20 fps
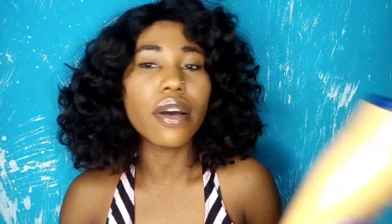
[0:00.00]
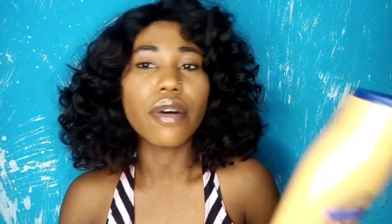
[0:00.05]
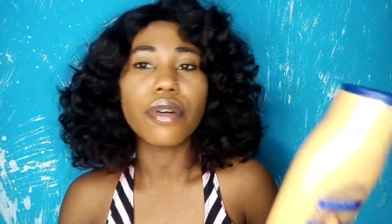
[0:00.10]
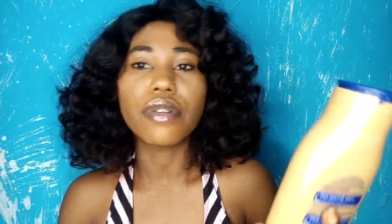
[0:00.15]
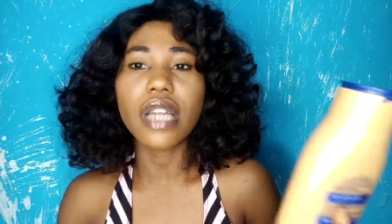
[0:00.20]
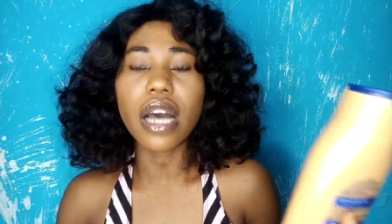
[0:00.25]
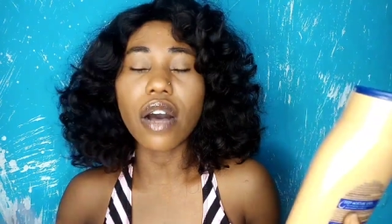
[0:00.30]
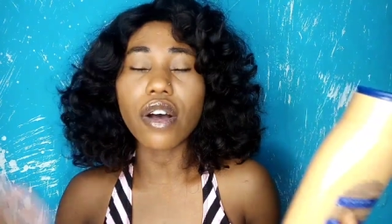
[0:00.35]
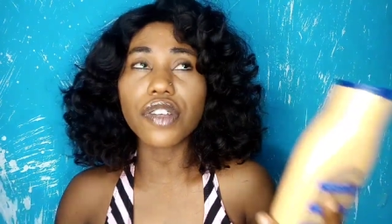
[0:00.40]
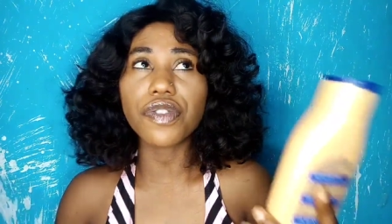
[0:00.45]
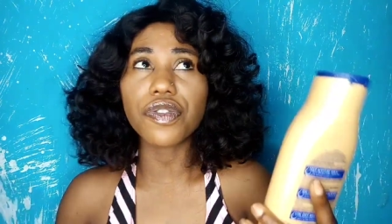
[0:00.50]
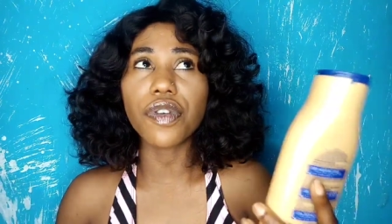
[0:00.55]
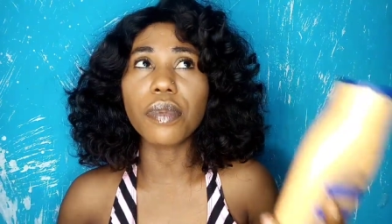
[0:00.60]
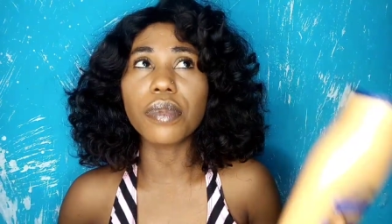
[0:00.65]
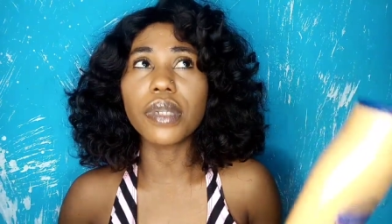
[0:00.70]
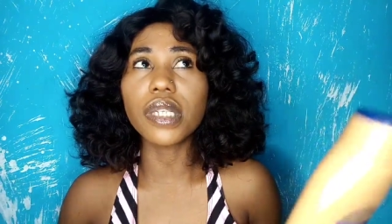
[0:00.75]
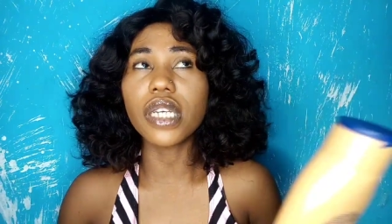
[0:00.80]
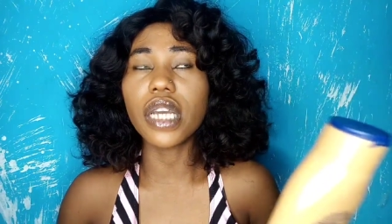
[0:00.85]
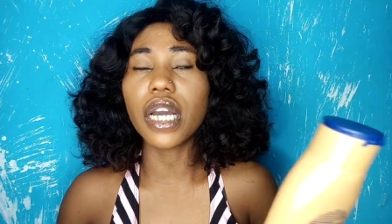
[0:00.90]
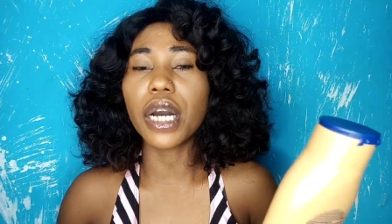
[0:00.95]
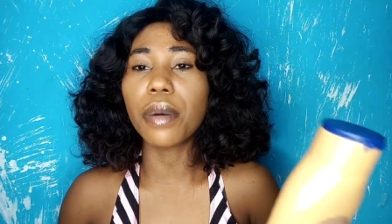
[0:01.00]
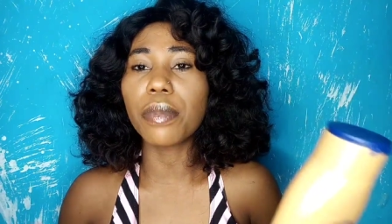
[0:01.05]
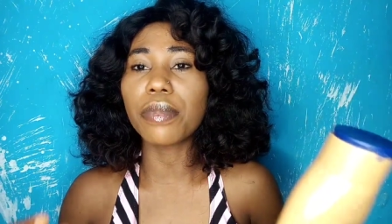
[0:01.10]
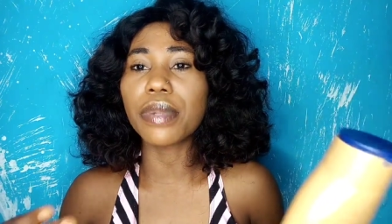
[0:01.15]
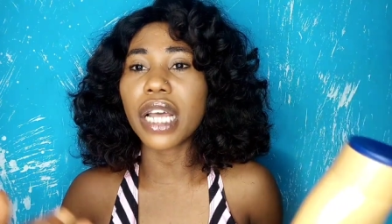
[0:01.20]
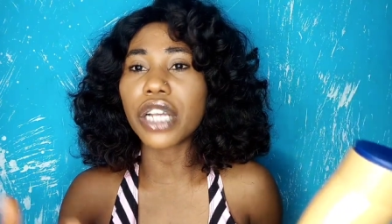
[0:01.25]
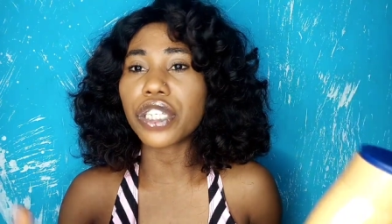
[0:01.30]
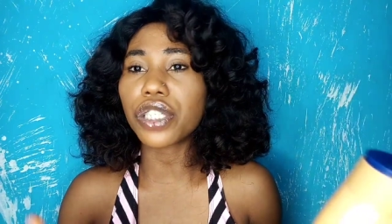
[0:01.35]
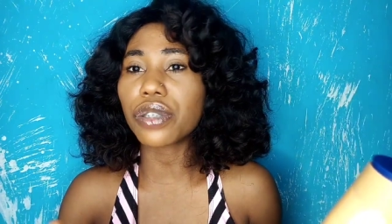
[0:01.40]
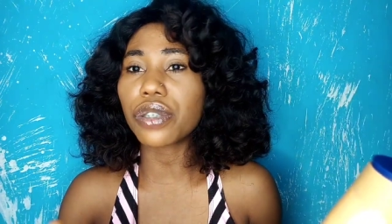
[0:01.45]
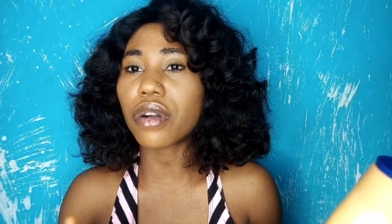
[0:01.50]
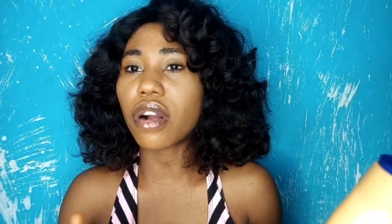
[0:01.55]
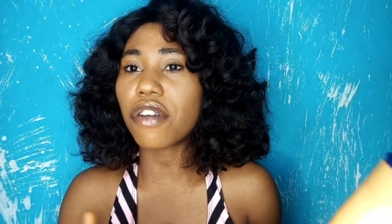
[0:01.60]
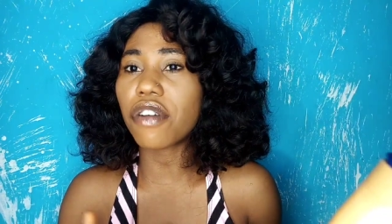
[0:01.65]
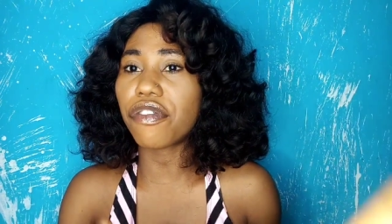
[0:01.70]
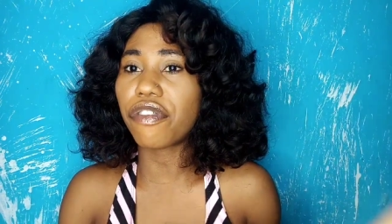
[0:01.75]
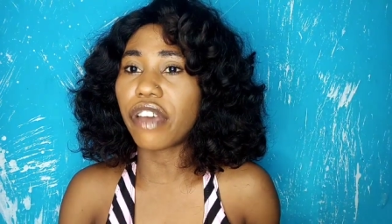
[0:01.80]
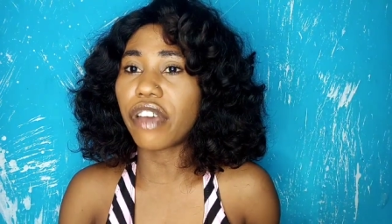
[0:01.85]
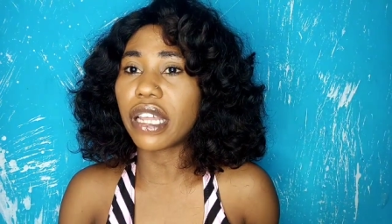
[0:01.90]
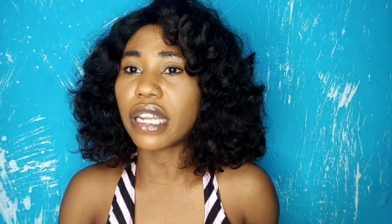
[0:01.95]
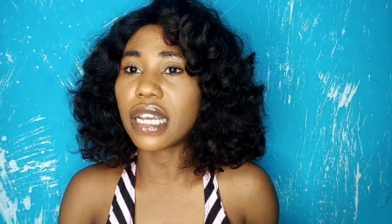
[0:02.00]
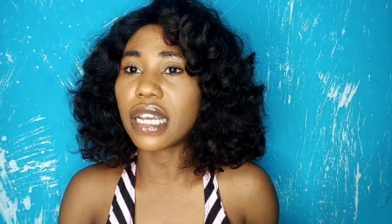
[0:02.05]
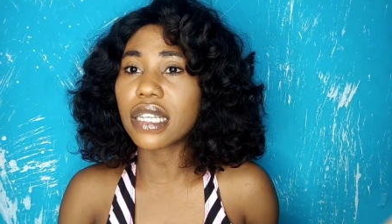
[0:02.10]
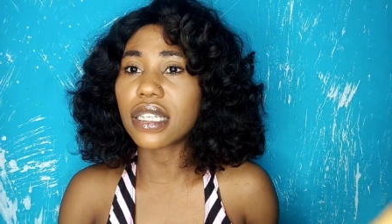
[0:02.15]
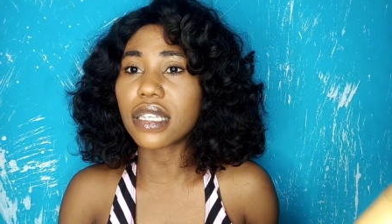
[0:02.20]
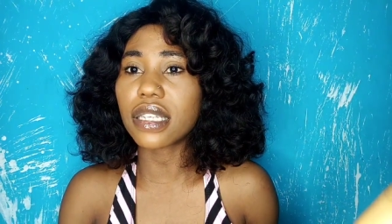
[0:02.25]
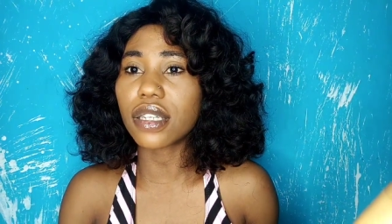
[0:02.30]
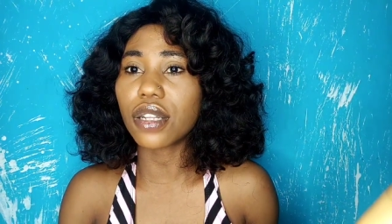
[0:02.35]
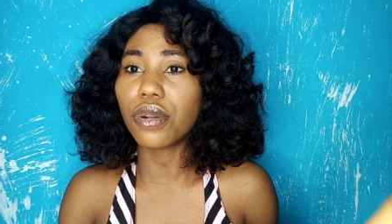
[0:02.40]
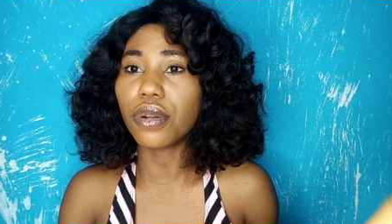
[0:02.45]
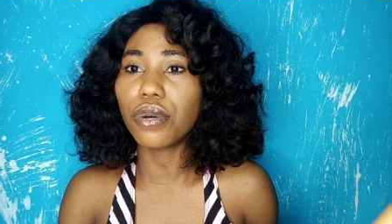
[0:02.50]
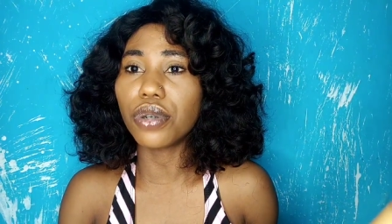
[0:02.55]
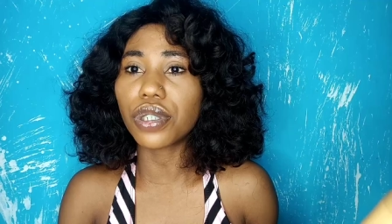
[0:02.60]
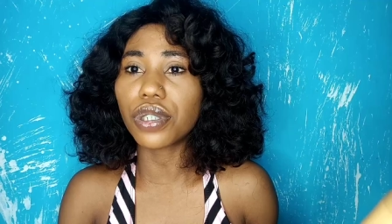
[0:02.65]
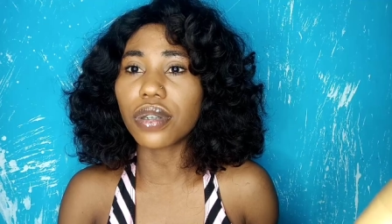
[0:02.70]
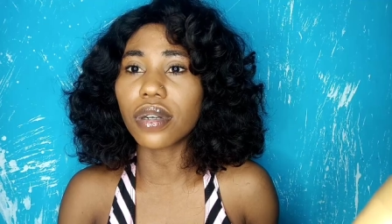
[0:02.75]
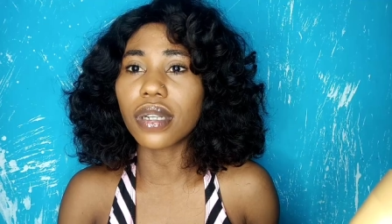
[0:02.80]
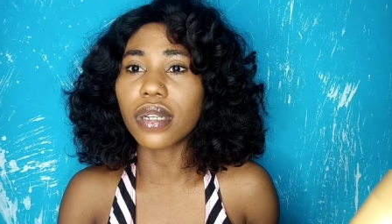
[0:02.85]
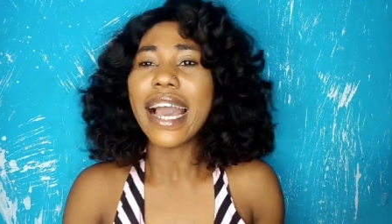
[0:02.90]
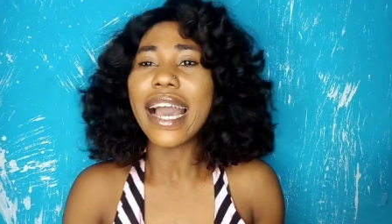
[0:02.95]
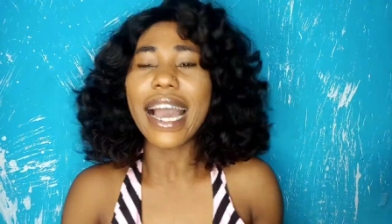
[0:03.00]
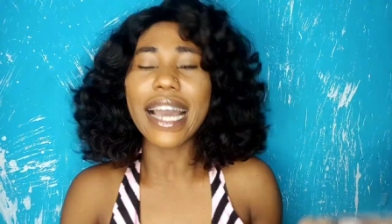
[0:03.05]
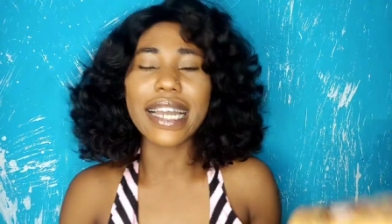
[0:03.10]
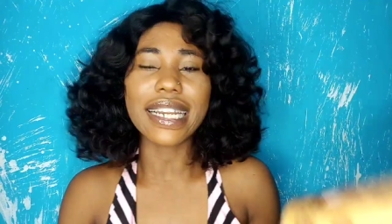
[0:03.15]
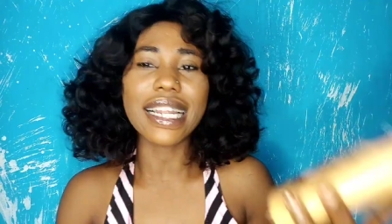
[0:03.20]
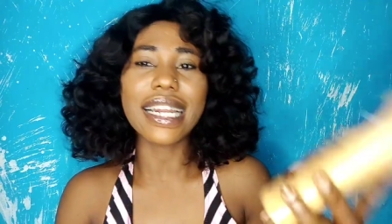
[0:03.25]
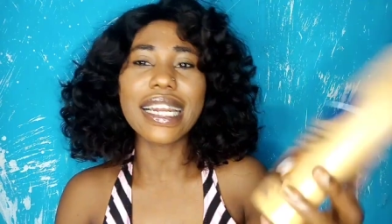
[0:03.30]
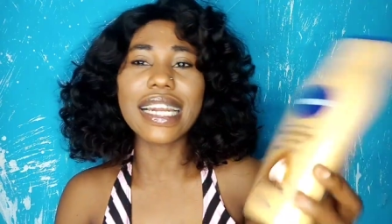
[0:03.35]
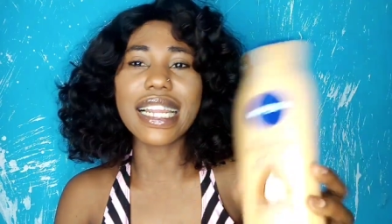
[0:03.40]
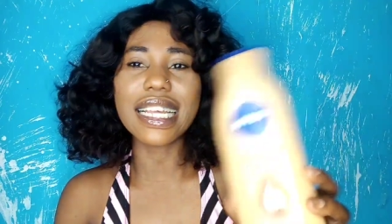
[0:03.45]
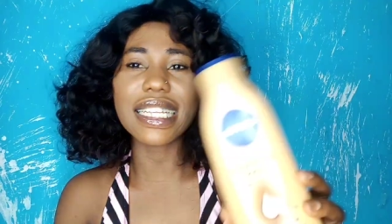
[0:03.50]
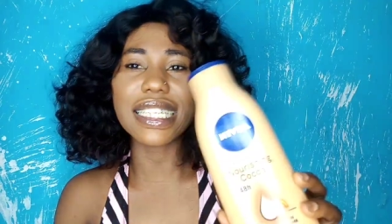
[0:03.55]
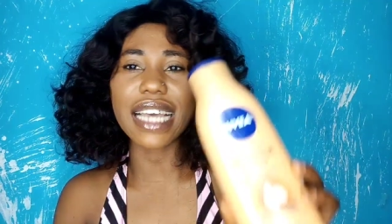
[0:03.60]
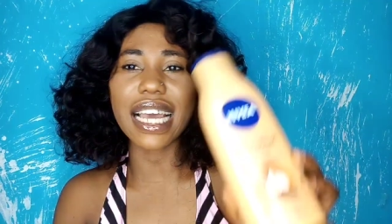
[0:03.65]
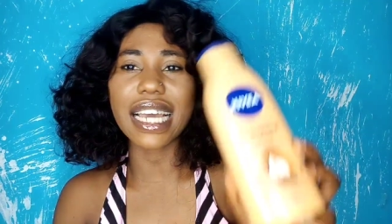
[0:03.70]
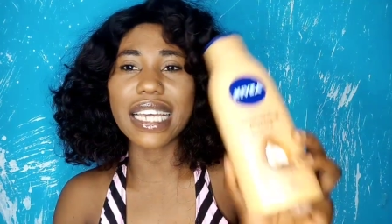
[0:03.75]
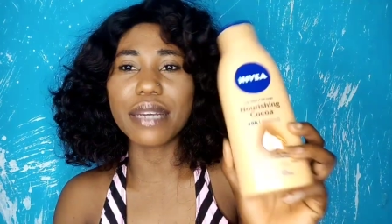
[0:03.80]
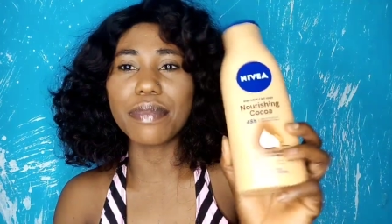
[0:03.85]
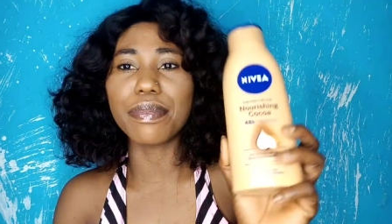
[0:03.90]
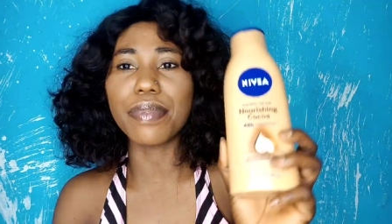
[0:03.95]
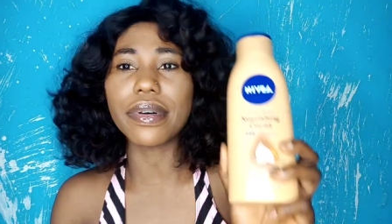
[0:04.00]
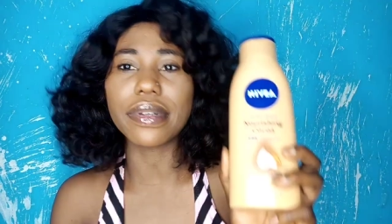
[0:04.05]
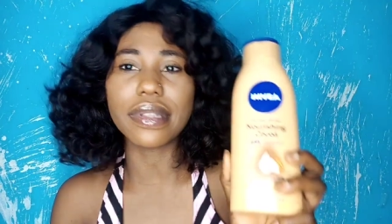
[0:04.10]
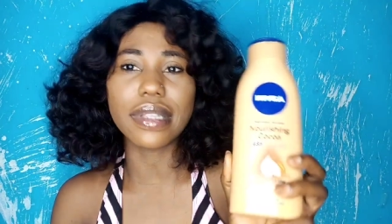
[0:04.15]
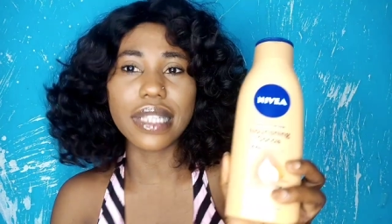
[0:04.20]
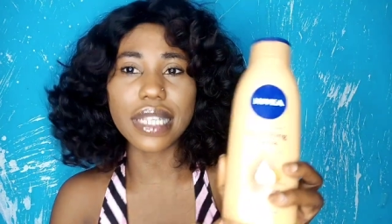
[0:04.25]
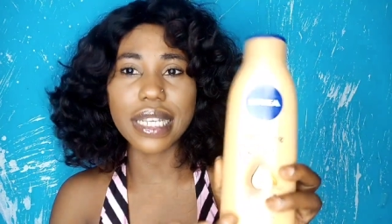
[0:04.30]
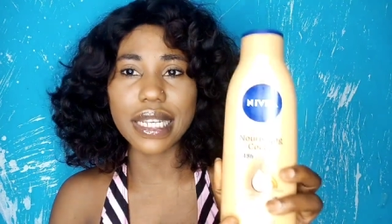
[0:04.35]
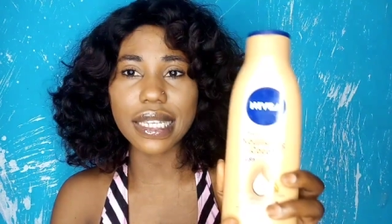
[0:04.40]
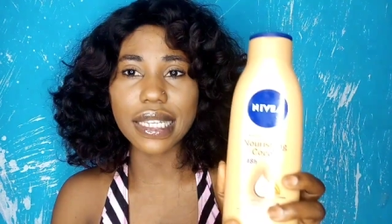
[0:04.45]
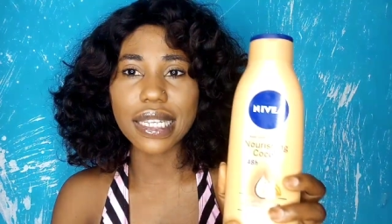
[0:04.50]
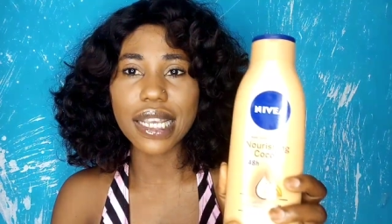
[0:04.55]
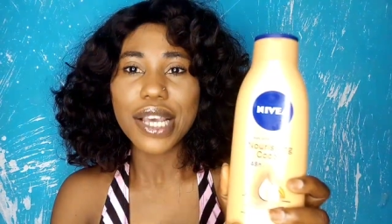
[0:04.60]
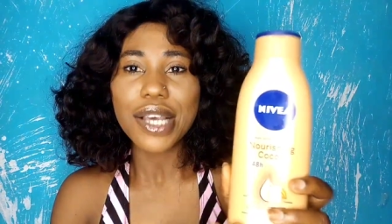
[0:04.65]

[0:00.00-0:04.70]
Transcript: that was from the Natural Fairness lotion, and then later he bought this.